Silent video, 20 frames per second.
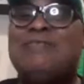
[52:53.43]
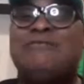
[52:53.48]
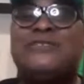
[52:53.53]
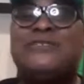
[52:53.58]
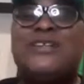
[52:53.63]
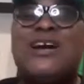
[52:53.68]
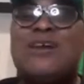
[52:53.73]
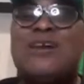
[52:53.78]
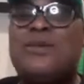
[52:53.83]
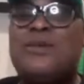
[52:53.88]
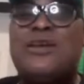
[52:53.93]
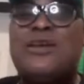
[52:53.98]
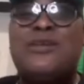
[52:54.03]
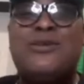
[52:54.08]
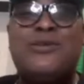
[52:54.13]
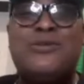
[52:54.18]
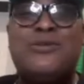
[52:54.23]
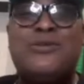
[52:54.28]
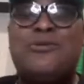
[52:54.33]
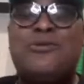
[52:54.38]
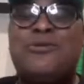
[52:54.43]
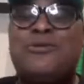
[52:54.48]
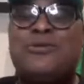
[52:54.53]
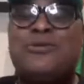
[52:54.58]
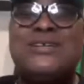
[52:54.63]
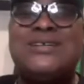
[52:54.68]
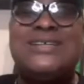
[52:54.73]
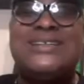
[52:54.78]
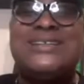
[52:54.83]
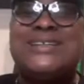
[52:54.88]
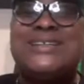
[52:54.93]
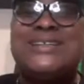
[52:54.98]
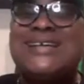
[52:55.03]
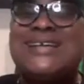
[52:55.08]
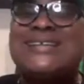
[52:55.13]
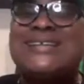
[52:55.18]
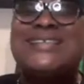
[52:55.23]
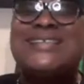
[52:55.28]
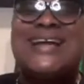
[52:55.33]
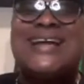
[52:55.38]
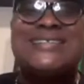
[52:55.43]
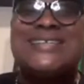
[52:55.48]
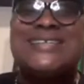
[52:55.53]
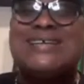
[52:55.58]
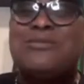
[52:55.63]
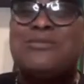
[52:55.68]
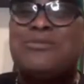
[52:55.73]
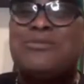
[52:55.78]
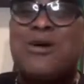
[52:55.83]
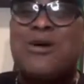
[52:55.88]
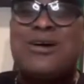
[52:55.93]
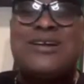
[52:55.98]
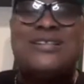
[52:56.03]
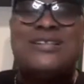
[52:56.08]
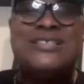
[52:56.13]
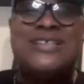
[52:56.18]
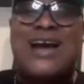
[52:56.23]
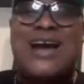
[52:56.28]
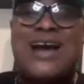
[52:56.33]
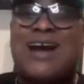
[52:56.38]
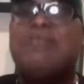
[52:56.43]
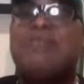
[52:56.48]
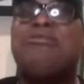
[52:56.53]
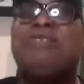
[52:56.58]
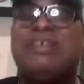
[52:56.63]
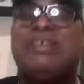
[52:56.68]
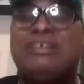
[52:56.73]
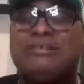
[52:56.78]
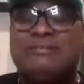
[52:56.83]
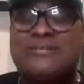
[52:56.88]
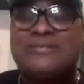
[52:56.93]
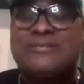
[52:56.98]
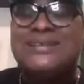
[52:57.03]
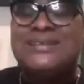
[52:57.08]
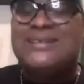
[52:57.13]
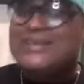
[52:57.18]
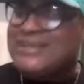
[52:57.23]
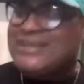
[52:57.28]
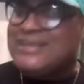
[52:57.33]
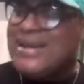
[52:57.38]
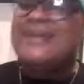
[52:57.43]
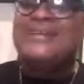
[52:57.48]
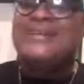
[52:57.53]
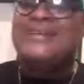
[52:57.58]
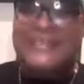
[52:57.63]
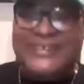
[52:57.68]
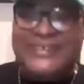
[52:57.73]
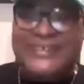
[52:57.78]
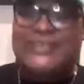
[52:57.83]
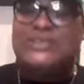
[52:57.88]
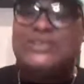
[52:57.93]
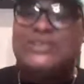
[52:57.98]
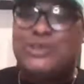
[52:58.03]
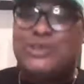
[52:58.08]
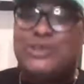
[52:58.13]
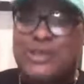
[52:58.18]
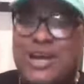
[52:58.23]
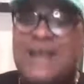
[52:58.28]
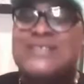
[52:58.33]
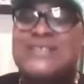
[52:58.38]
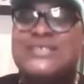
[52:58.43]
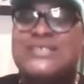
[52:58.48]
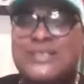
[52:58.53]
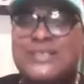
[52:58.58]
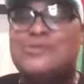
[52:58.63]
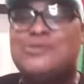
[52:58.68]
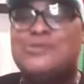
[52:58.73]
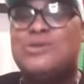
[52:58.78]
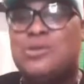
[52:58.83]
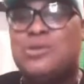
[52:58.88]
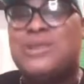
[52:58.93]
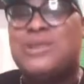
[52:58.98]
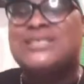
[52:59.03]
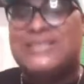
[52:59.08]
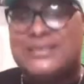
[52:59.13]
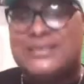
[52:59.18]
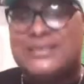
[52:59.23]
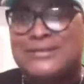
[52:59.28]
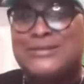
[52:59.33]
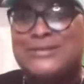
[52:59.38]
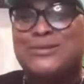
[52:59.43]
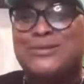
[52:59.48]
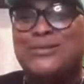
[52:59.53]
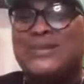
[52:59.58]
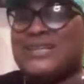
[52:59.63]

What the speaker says: Jermaine Yu thinks that he was aggrieved, then he should continue doing what he is doing.